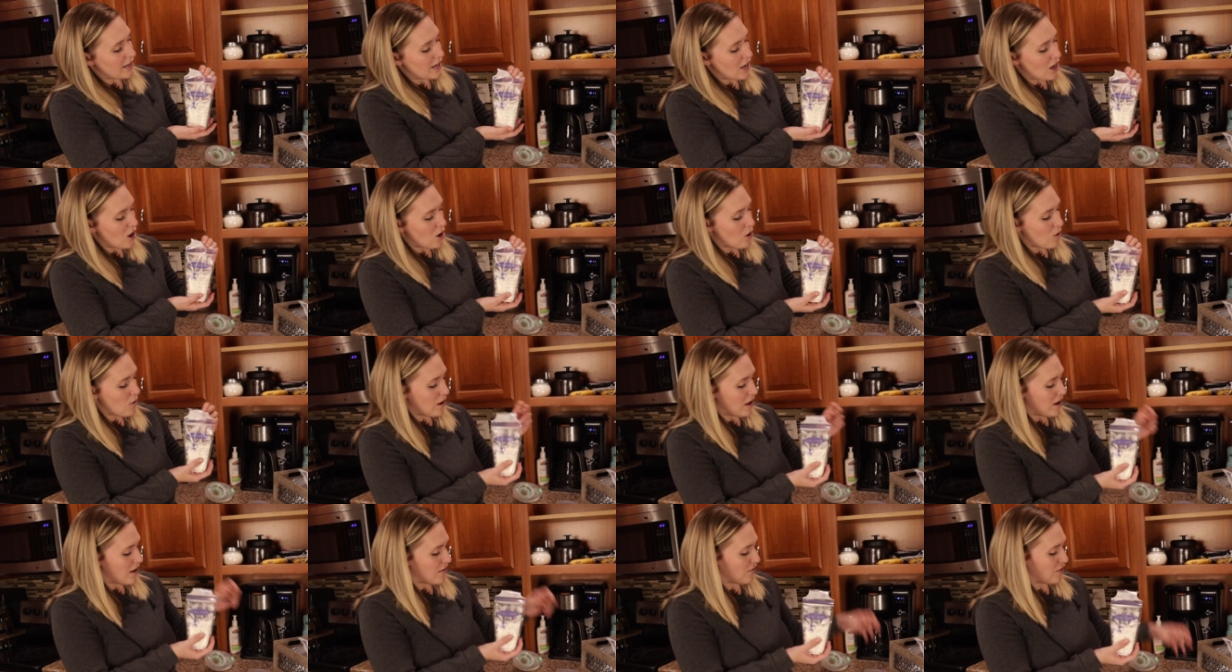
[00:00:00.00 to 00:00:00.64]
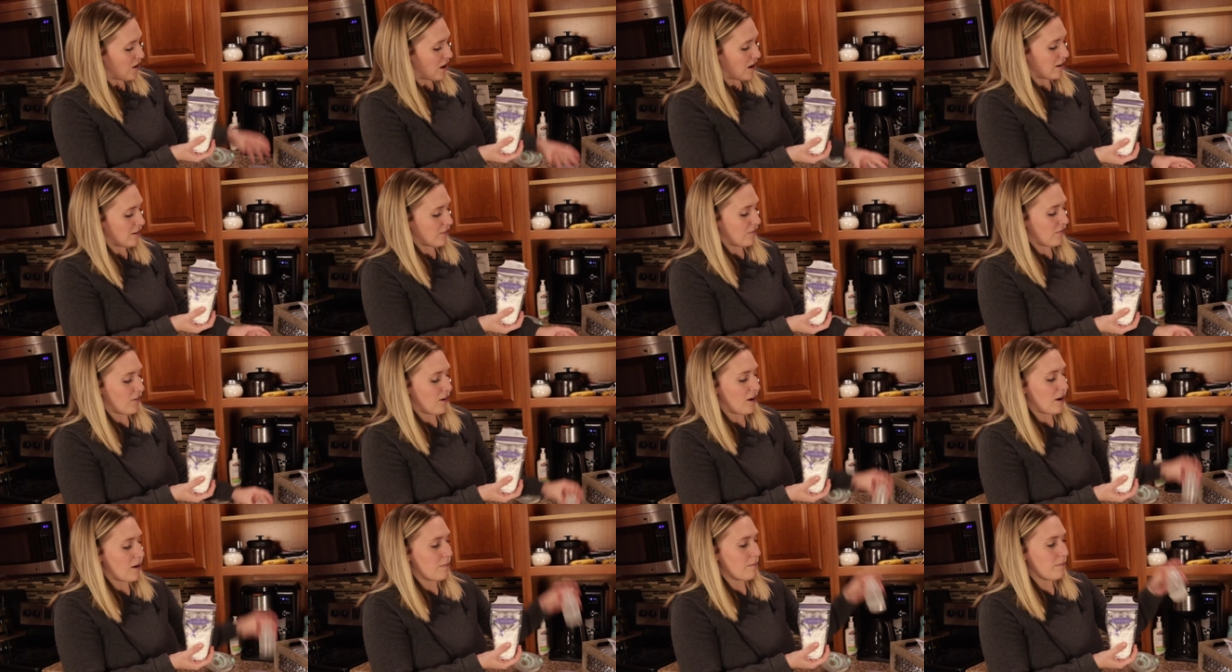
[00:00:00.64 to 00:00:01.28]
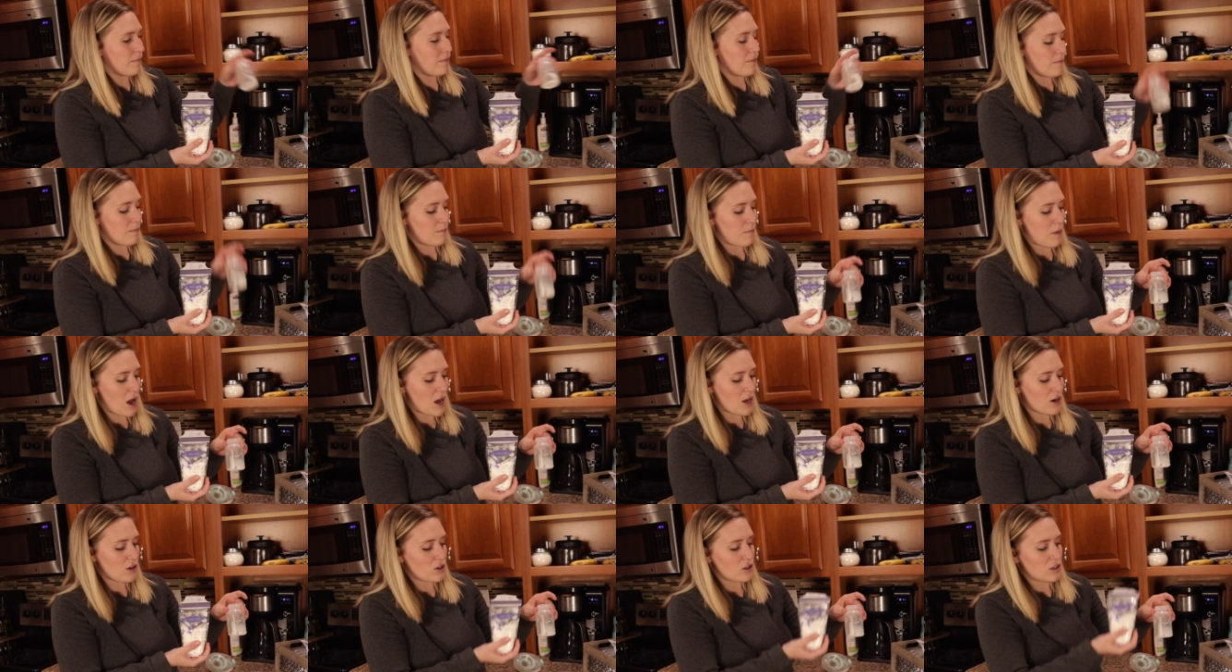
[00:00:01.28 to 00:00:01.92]
now have gone from
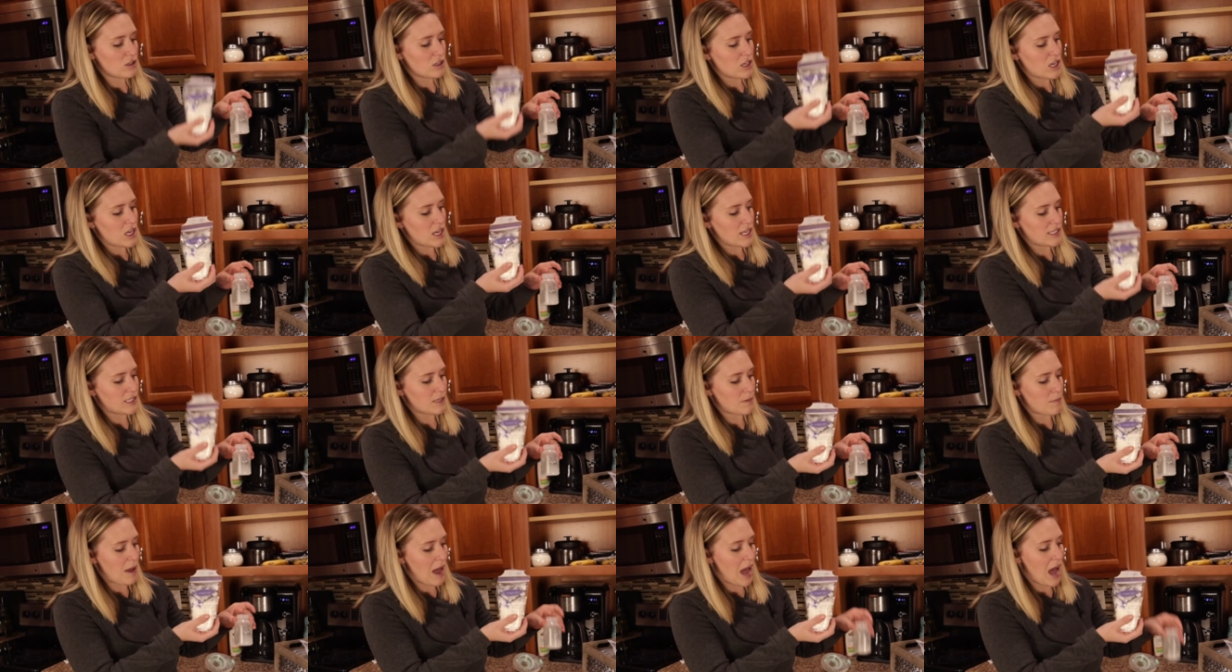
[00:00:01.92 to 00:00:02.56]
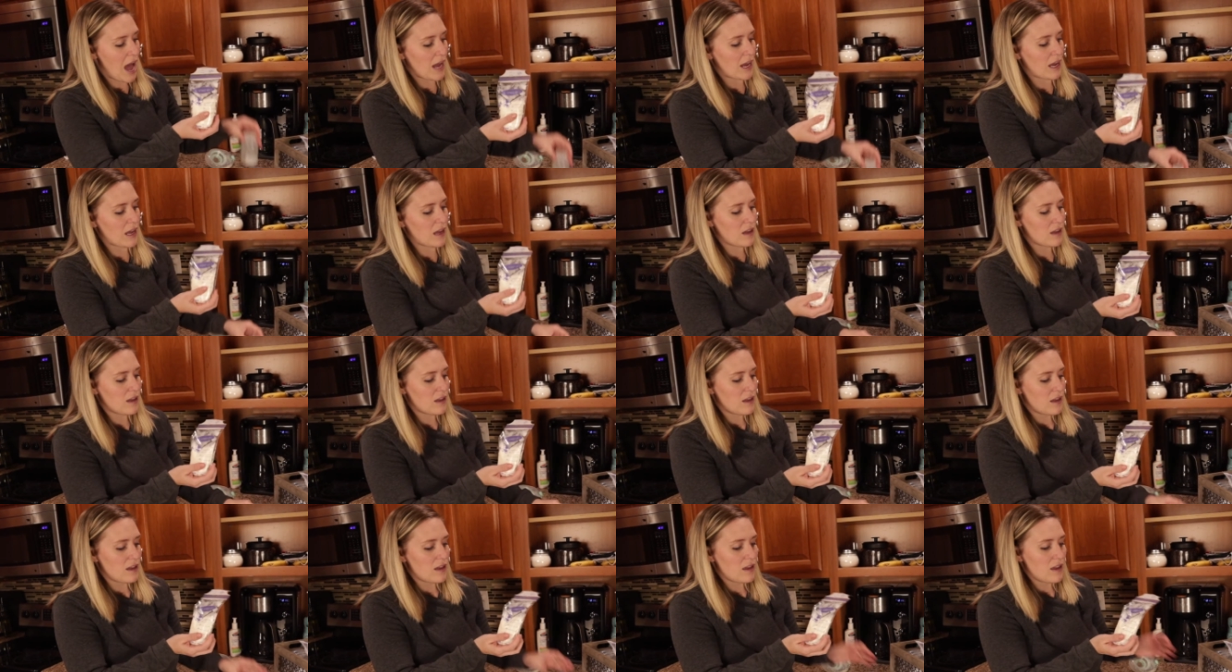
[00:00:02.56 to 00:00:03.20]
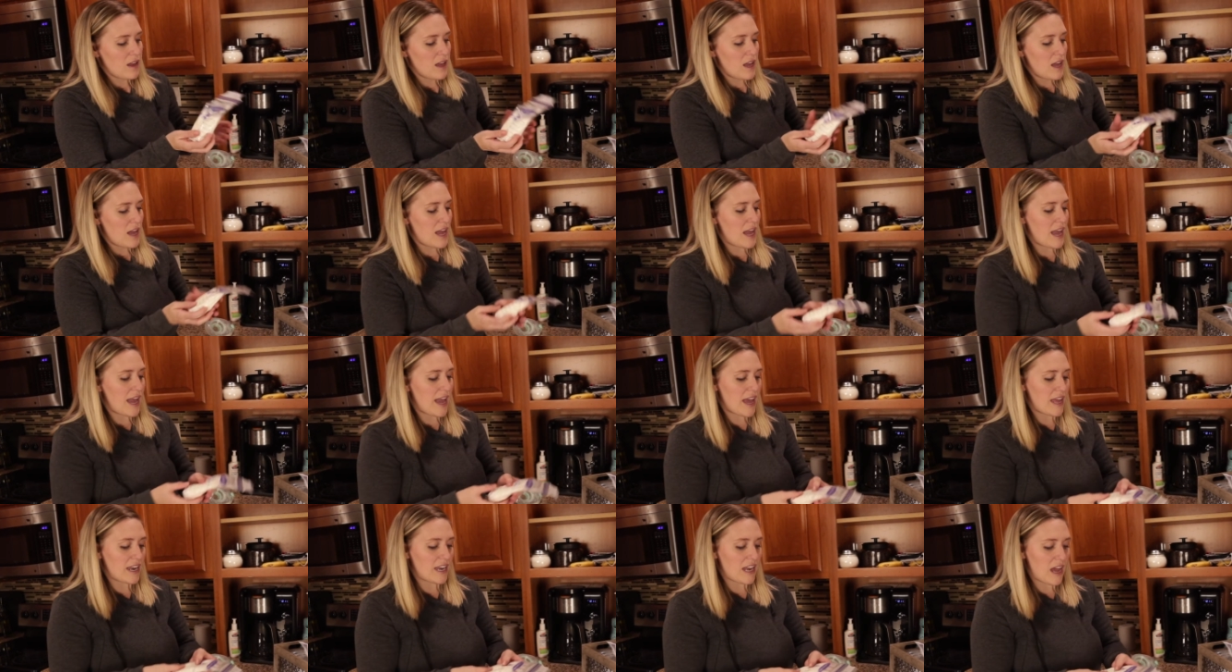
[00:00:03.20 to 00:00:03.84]
bottle to bag,
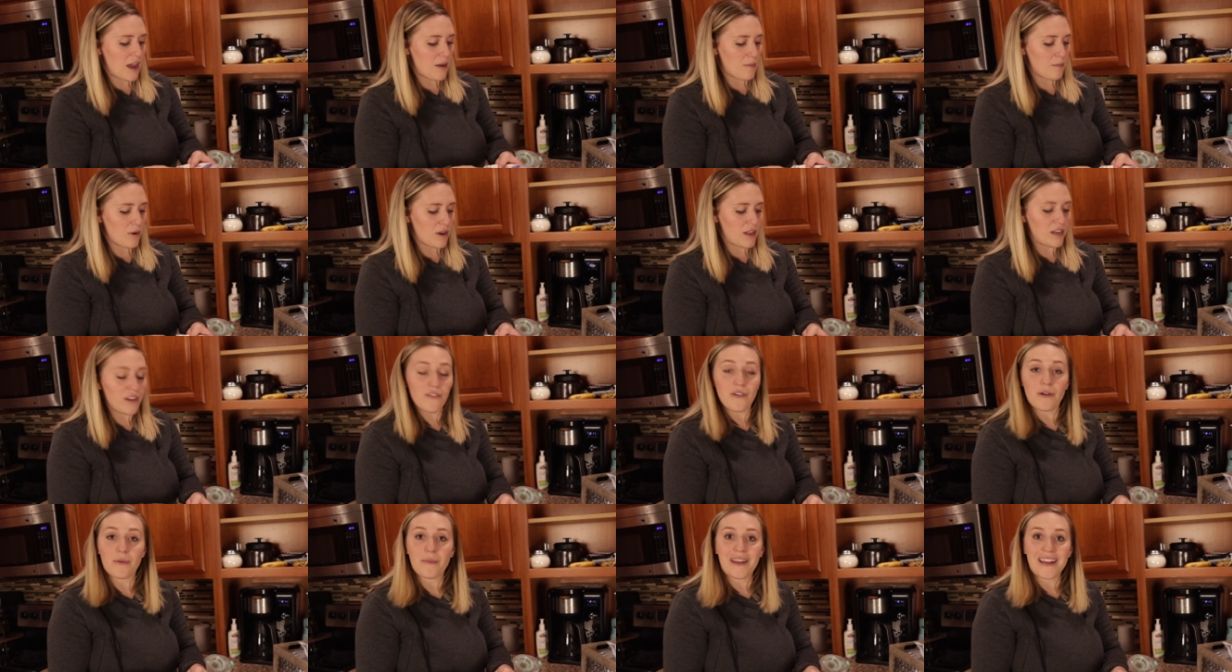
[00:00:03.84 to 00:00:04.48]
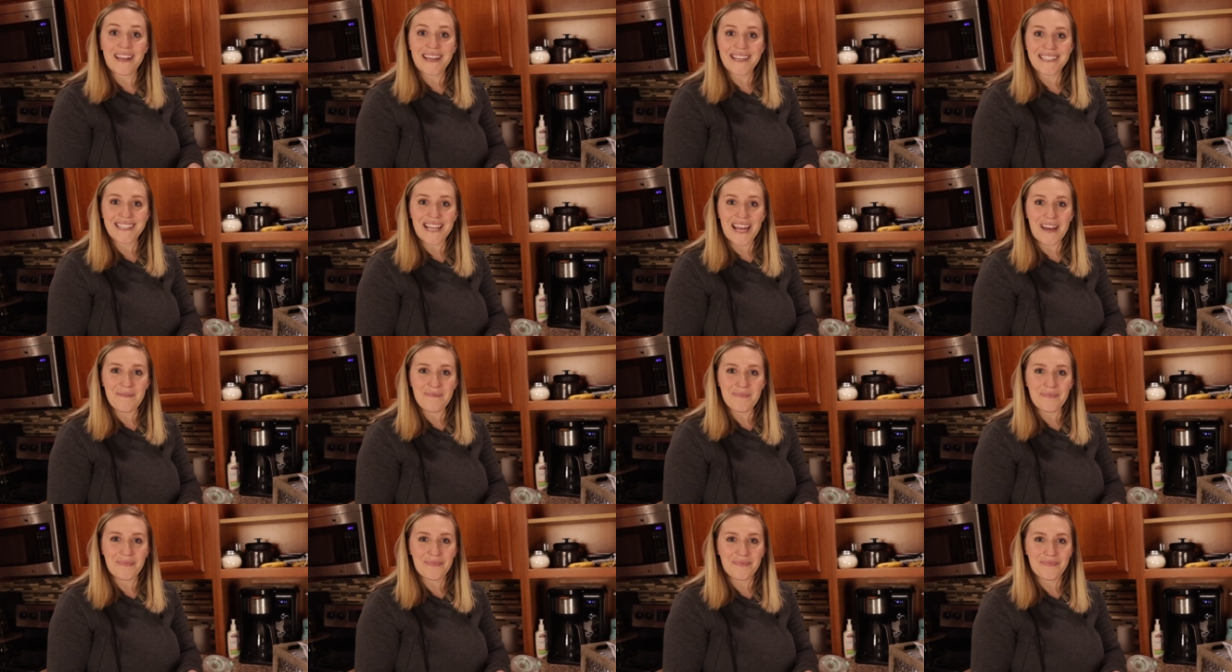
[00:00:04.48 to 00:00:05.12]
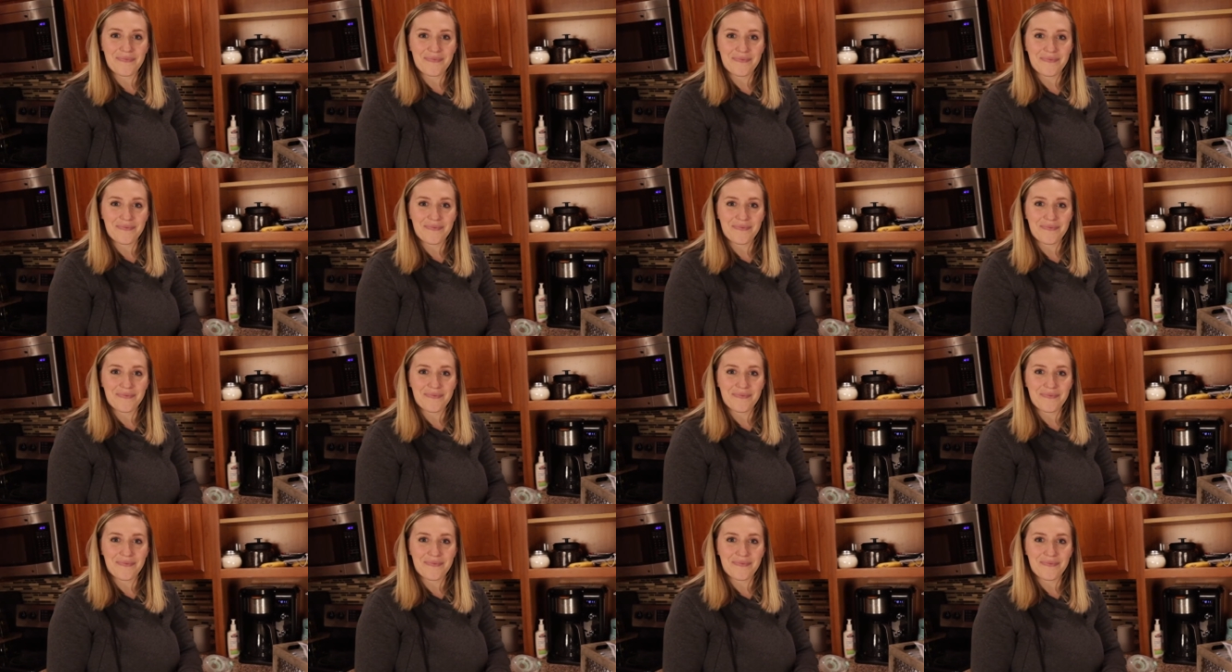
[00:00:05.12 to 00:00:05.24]
and I'm ready for my next step.